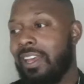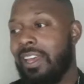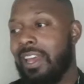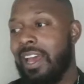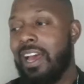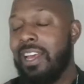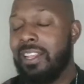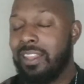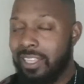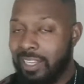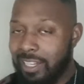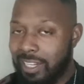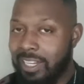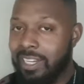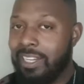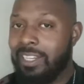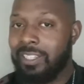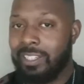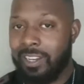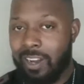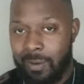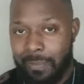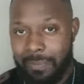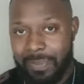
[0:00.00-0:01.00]
I think
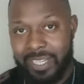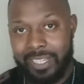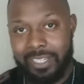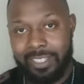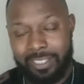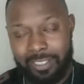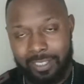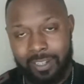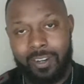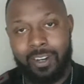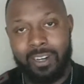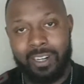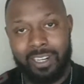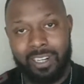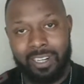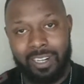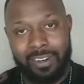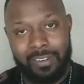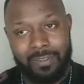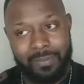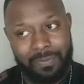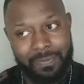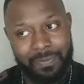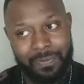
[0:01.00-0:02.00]
he's going to be the
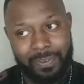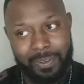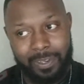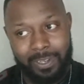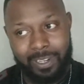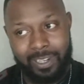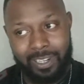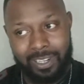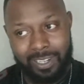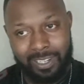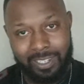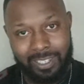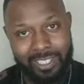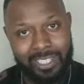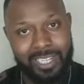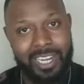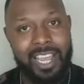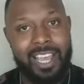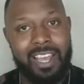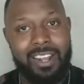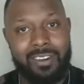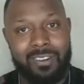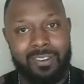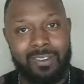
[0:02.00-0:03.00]
starter for
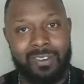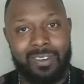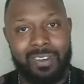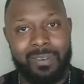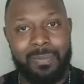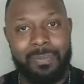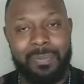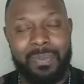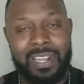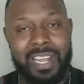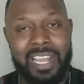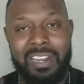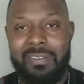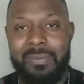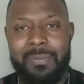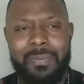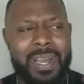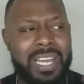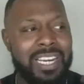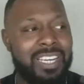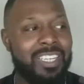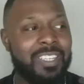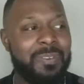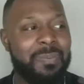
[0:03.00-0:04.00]
Seattle.
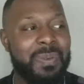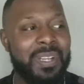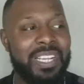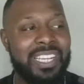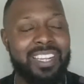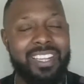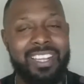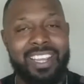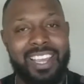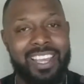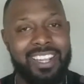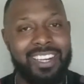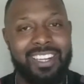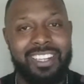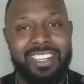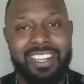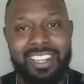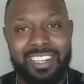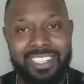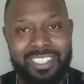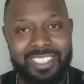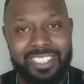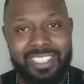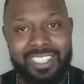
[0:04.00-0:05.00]
Everybody is picking Eddie
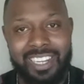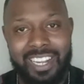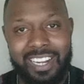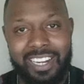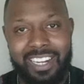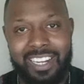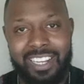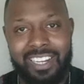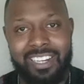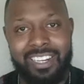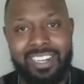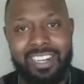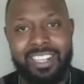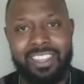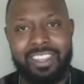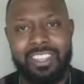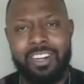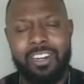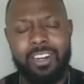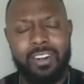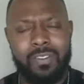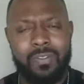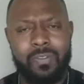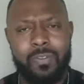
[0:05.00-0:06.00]
Lacy like in the
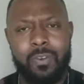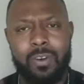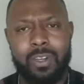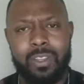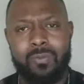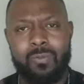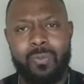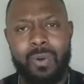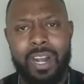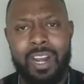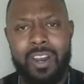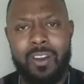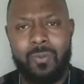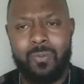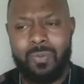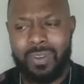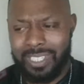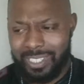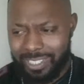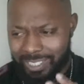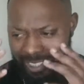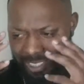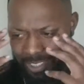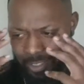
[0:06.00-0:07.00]
third or fourth round,
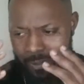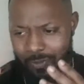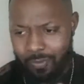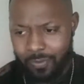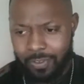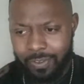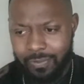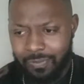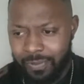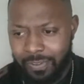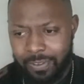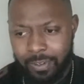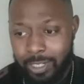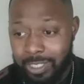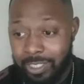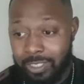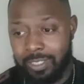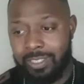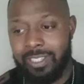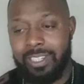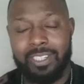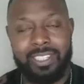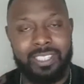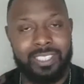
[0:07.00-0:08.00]
which is
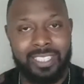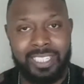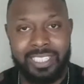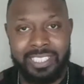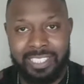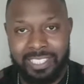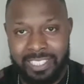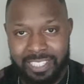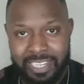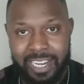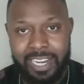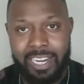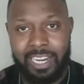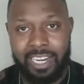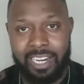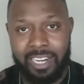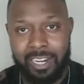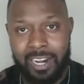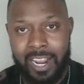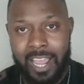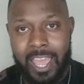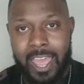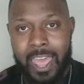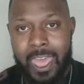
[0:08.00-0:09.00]

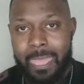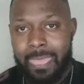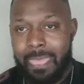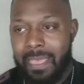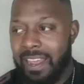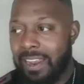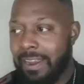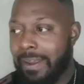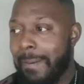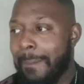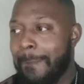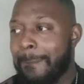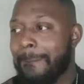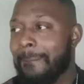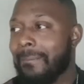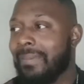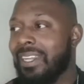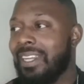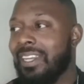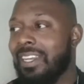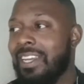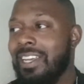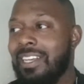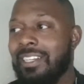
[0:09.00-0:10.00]
insane. Like,
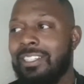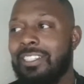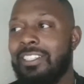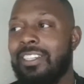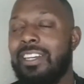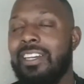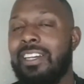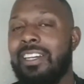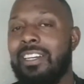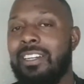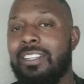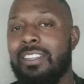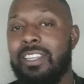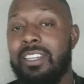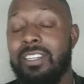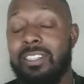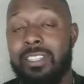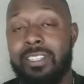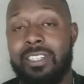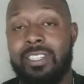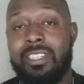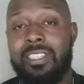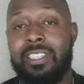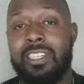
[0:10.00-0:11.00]
he hasn't done anything
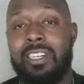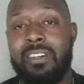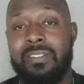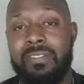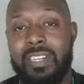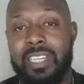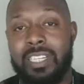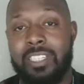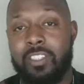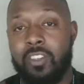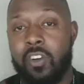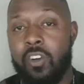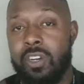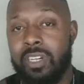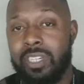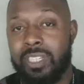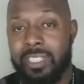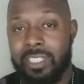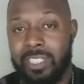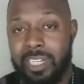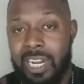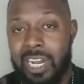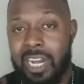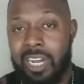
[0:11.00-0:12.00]
to deserve that
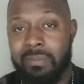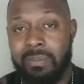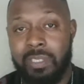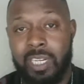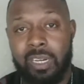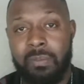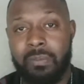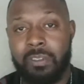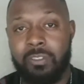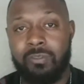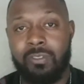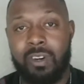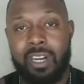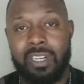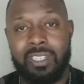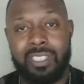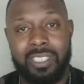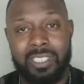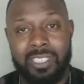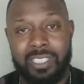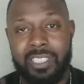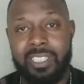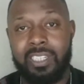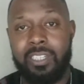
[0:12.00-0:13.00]
starting job. Thomas Rawls
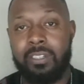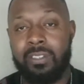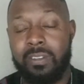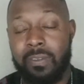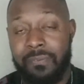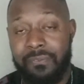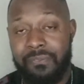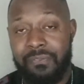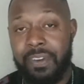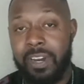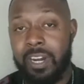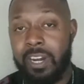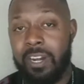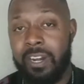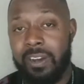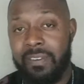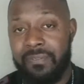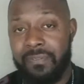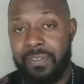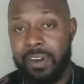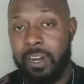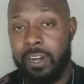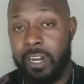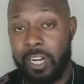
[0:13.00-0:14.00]
is still a
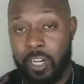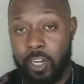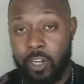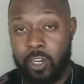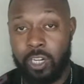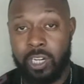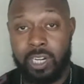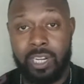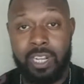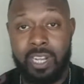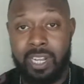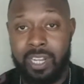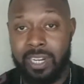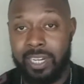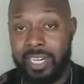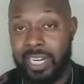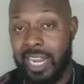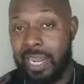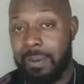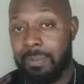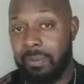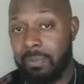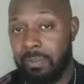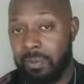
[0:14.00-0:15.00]
very, very good and
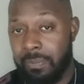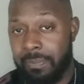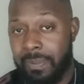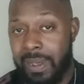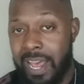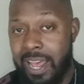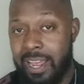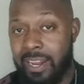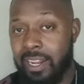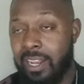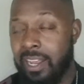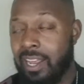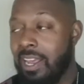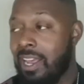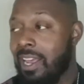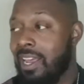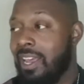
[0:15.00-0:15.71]
capable back.